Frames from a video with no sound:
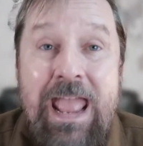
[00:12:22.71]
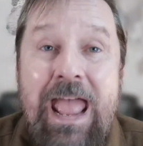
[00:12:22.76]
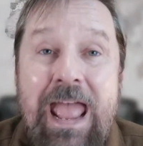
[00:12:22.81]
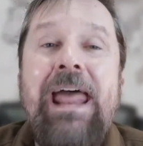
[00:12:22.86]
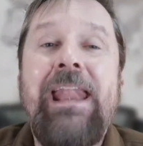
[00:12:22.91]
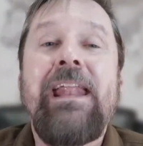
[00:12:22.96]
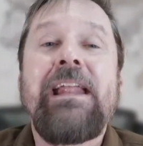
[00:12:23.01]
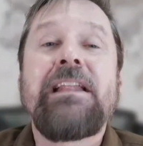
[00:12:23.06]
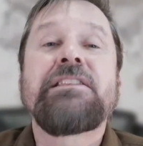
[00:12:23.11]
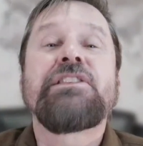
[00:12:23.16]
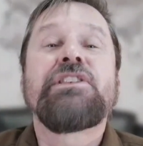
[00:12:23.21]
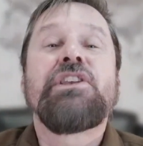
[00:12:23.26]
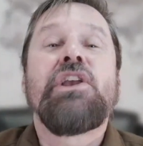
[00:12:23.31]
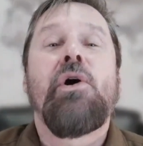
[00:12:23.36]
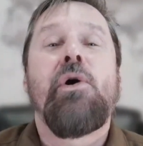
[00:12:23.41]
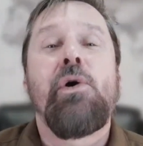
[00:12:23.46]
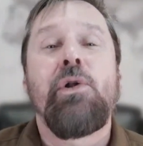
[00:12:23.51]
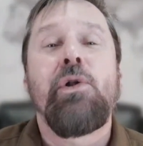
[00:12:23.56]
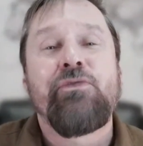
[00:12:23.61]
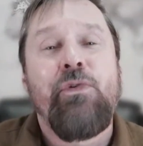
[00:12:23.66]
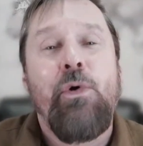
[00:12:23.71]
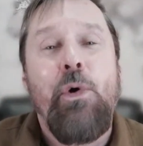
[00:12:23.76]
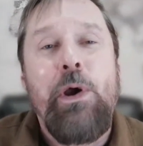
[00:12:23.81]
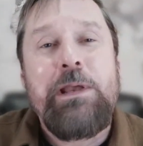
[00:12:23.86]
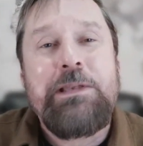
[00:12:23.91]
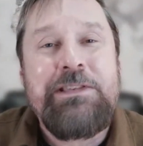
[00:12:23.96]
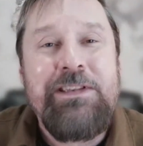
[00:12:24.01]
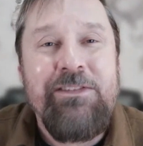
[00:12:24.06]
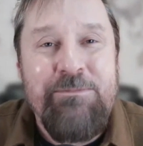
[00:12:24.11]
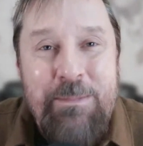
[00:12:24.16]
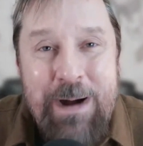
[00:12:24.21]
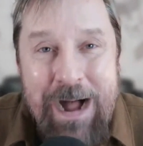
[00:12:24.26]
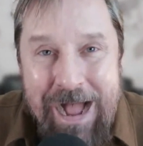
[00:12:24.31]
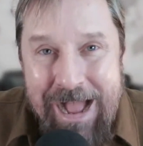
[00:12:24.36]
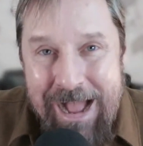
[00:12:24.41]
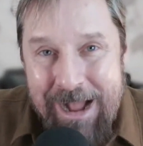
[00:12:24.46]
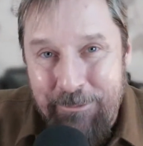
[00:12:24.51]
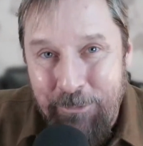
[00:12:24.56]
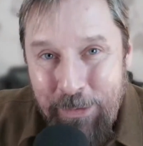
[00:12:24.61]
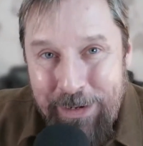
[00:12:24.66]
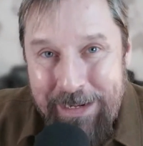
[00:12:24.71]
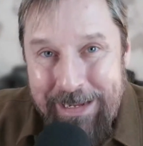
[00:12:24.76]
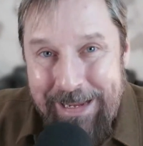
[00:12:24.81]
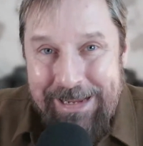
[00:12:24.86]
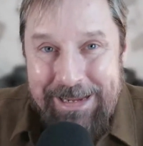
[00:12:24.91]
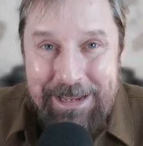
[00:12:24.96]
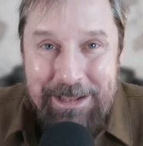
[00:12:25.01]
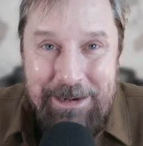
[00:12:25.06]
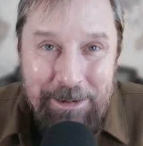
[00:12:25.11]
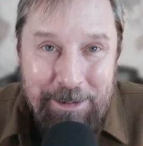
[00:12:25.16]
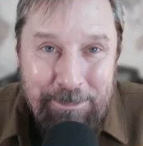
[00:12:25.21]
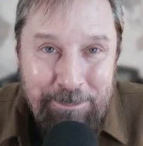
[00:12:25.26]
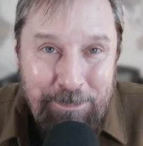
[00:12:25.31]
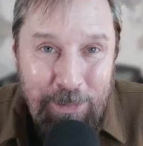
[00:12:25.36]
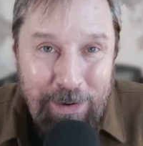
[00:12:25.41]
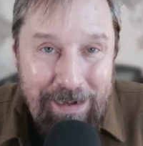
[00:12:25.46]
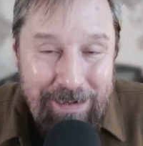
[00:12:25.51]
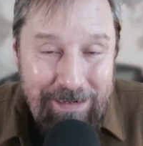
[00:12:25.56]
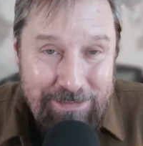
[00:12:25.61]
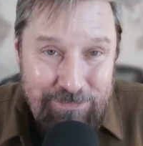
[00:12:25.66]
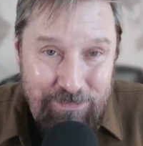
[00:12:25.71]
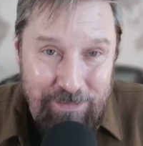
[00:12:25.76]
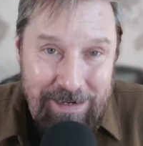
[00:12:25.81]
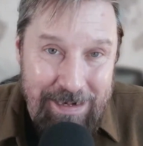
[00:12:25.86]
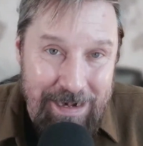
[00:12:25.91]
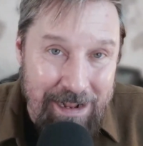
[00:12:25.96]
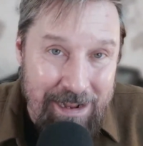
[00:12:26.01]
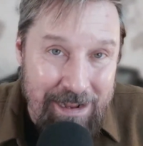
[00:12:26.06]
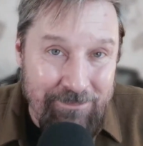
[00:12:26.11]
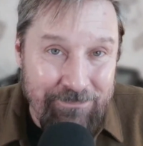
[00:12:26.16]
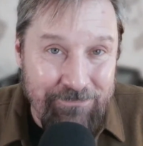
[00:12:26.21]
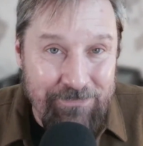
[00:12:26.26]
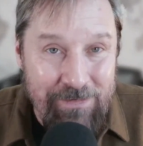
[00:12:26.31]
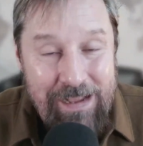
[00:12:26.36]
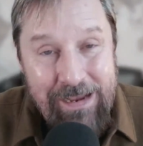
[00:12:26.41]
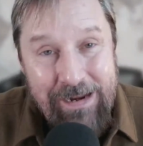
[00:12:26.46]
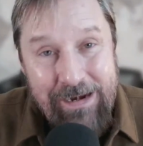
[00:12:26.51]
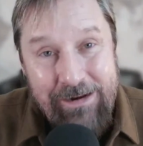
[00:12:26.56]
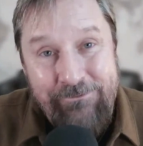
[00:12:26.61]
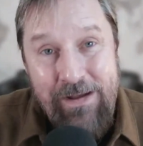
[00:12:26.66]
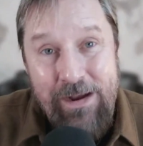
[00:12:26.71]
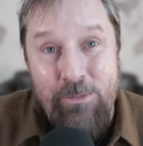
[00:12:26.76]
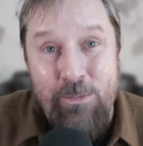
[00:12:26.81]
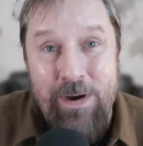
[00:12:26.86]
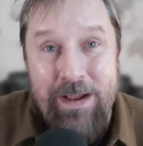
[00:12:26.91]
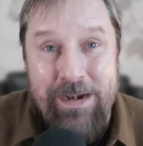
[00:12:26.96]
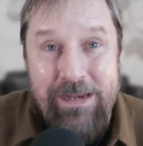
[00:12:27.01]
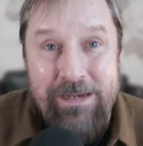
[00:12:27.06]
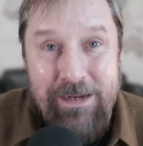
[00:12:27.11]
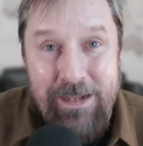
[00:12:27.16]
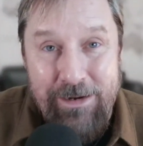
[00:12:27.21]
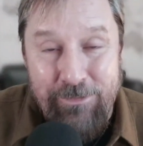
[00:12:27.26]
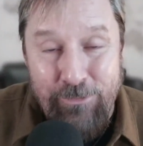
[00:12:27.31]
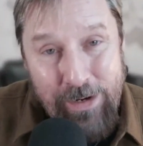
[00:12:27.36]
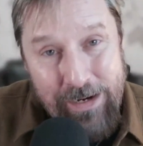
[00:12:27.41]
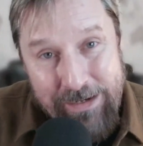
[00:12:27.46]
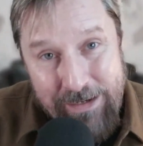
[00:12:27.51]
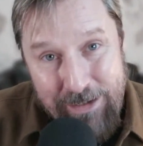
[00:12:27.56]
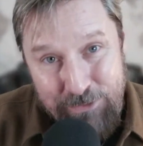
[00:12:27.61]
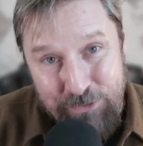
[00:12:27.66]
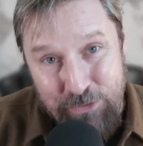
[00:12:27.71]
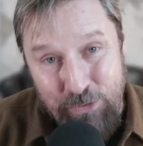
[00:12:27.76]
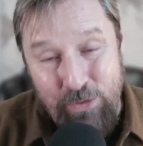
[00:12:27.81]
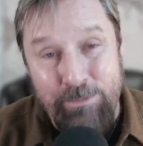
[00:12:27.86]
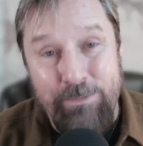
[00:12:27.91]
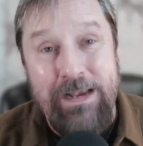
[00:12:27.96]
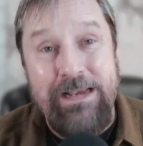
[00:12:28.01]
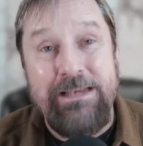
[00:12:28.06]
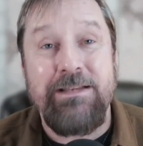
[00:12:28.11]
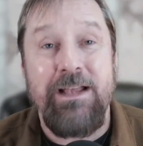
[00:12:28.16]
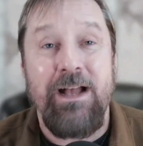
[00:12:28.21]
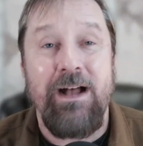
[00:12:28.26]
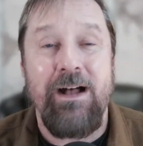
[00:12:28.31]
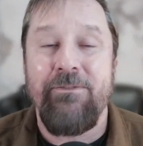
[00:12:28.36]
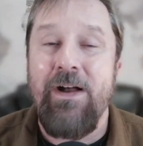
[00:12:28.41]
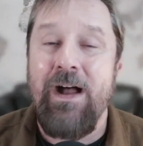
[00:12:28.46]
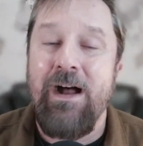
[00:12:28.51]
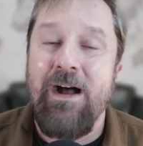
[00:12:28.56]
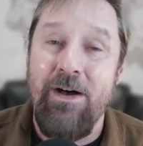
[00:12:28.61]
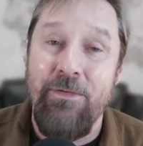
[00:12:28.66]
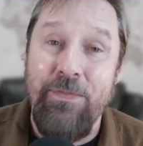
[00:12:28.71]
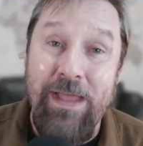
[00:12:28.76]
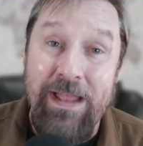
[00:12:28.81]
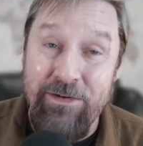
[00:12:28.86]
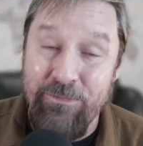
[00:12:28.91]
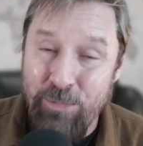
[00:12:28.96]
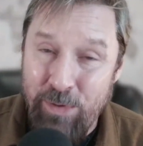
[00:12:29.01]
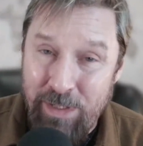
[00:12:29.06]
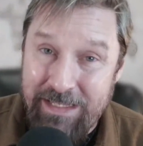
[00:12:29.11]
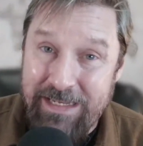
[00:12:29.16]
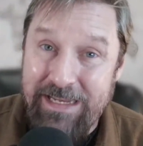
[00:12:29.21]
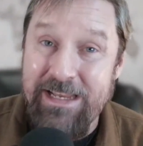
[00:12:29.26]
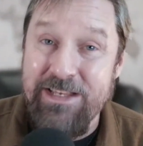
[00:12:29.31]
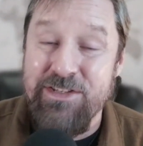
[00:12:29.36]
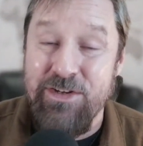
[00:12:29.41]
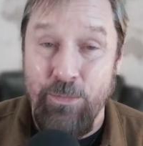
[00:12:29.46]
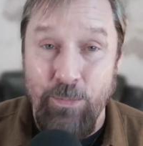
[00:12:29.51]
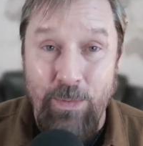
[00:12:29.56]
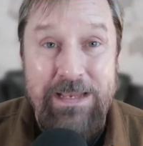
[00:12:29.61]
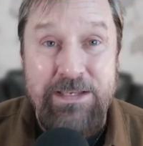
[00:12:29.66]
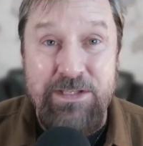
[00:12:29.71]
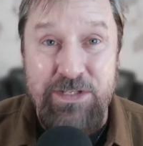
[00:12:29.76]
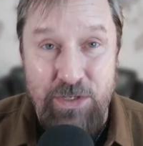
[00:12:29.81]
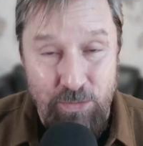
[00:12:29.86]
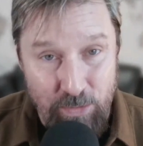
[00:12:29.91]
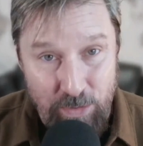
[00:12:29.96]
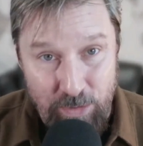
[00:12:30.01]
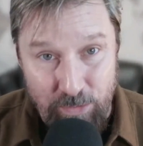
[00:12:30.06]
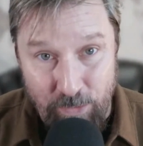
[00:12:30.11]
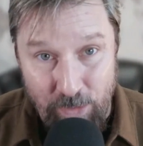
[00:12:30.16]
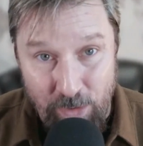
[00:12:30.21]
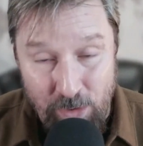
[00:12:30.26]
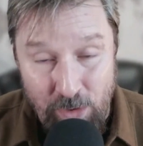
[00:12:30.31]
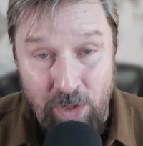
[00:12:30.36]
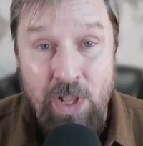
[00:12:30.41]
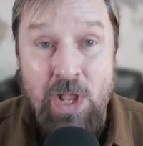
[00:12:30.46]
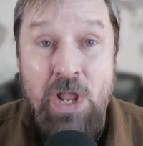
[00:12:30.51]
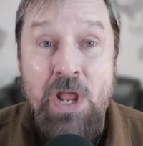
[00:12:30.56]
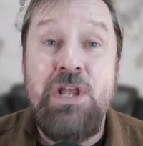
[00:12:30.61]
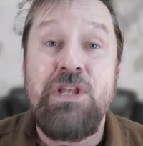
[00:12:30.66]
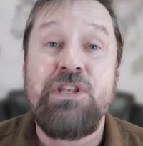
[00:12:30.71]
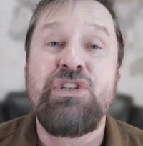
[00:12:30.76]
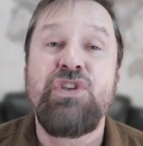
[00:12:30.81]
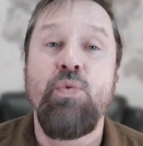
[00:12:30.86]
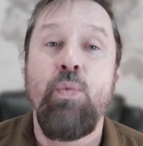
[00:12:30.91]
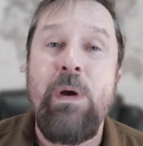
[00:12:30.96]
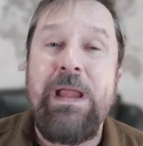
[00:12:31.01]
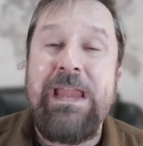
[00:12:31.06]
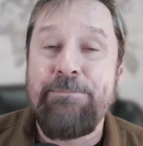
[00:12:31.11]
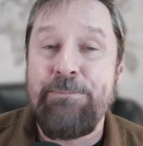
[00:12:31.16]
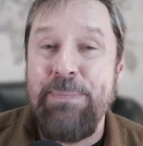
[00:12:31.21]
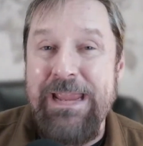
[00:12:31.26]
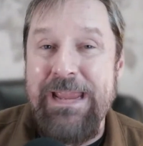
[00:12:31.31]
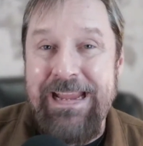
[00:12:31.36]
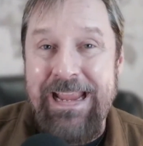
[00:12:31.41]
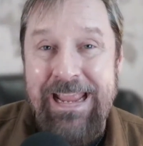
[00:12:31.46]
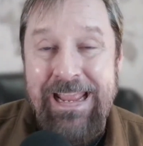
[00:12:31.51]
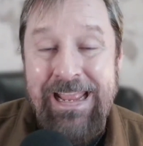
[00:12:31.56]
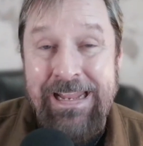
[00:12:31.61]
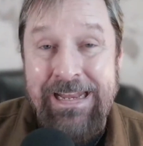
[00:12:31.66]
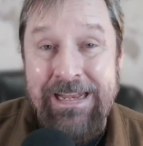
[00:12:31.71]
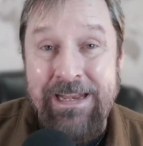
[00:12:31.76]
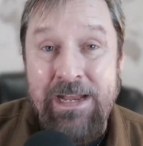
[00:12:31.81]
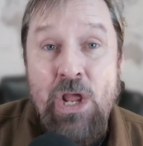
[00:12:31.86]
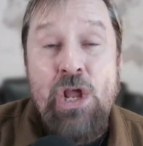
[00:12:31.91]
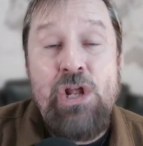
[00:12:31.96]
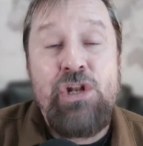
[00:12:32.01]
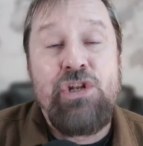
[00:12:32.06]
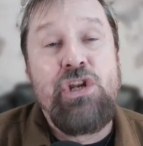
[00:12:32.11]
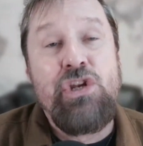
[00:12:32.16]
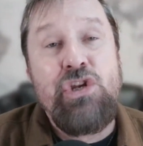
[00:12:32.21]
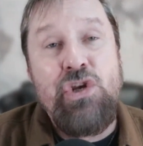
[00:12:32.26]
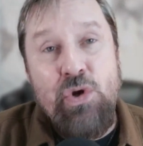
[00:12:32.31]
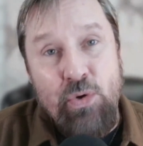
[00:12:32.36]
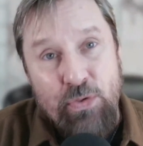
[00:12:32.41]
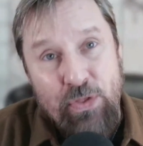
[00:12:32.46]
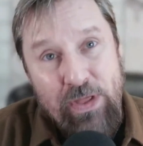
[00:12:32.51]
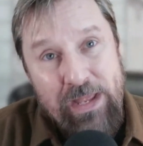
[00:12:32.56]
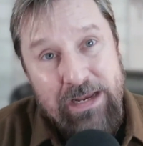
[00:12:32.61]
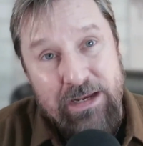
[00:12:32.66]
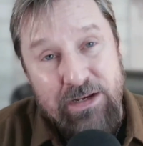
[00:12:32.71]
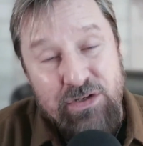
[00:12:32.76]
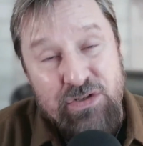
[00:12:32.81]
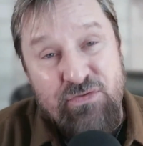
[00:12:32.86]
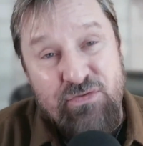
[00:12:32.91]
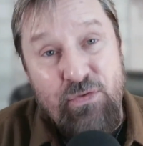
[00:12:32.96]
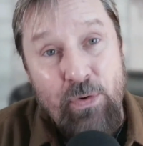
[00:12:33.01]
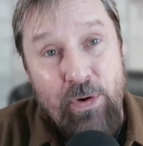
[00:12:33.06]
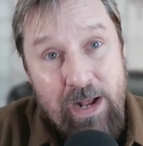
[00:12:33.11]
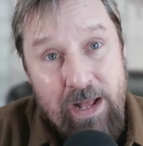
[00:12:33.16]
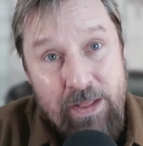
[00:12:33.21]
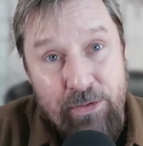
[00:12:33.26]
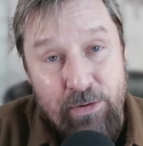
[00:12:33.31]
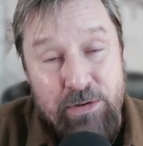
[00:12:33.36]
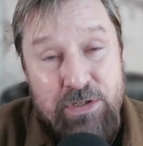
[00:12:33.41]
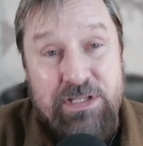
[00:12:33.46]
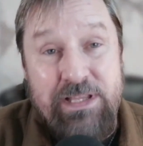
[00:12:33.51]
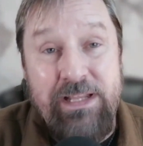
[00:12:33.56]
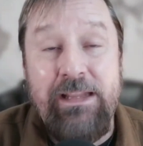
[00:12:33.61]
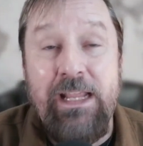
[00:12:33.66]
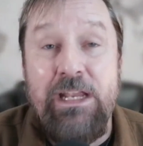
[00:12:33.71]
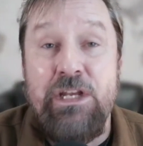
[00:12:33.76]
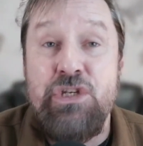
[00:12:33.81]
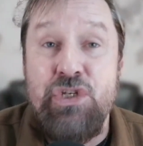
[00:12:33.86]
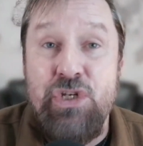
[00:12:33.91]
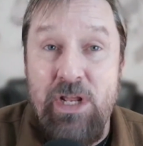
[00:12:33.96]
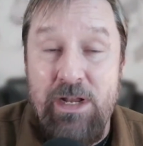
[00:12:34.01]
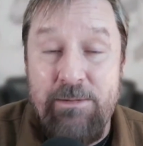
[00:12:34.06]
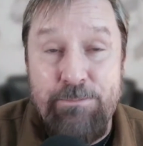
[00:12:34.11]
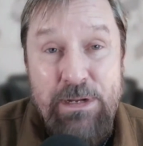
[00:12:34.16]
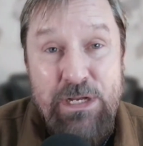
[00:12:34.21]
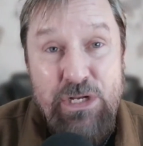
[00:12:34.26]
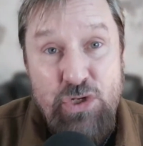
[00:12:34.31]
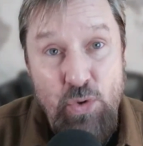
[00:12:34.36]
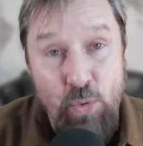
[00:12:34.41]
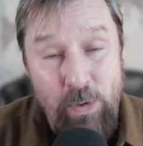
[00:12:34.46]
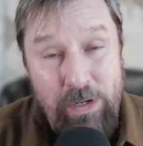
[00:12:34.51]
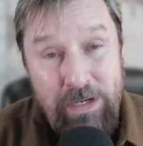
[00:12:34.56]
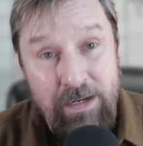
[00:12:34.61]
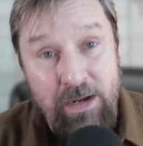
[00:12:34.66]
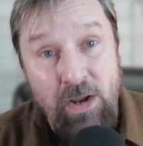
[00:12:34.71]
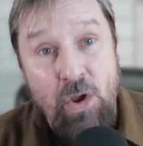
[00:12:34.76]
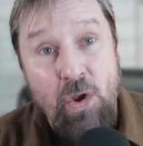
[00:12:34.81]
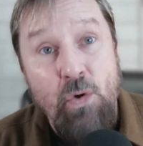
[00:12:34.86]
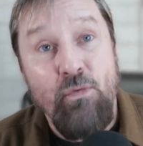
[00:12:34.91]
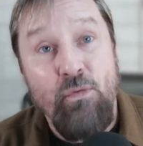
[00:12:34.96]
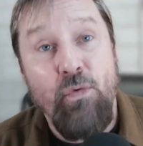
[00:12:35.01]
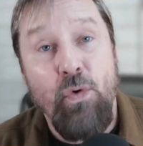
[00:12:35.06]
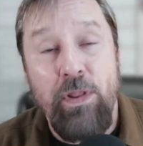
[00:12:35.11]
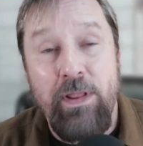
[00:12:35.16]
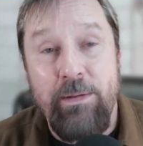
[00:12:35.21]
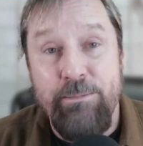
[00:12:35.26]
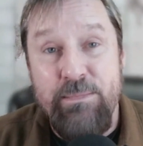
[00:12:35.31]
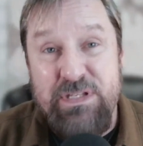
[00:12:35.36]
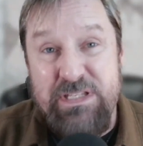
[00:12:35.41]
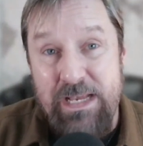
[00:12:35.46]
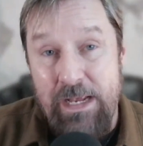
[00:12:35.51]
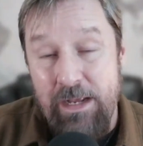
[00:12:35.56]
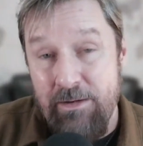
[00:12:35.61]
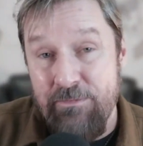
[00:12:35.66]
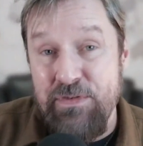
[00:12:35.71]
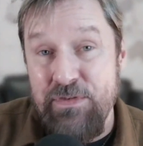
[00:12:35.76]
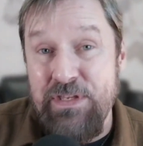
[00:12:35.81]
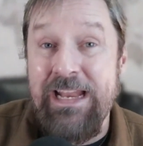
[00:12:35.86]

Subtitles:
And it's the old voice of mom ringing in our brains, right? Fine. If I want it done right, I'll do it myself. Oh, that really is a rescuer role, sweeping in to do things for others that they should be doing for themselves.